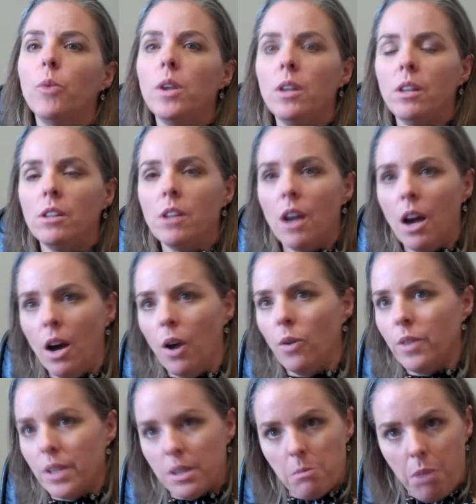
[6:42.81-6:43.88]
we
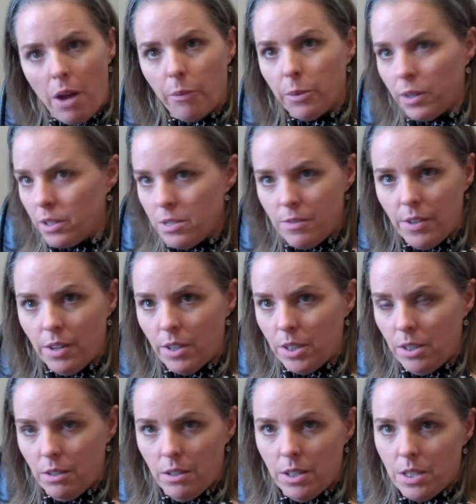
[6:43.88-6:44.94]
know that the public is very
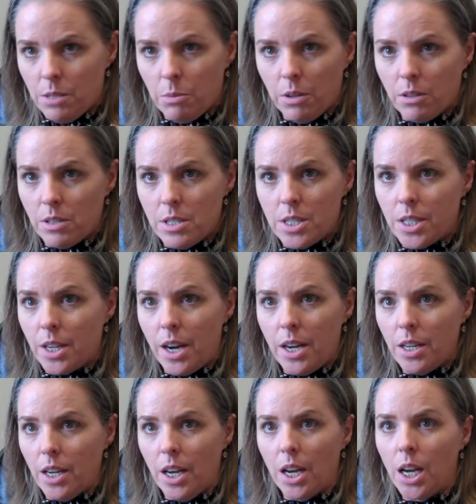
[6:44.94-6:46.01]
curious about these
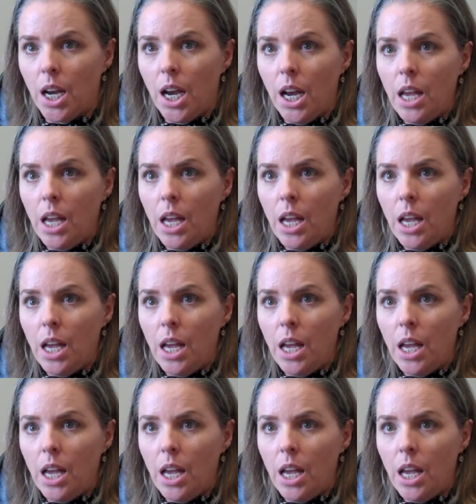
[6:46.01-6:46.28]
data,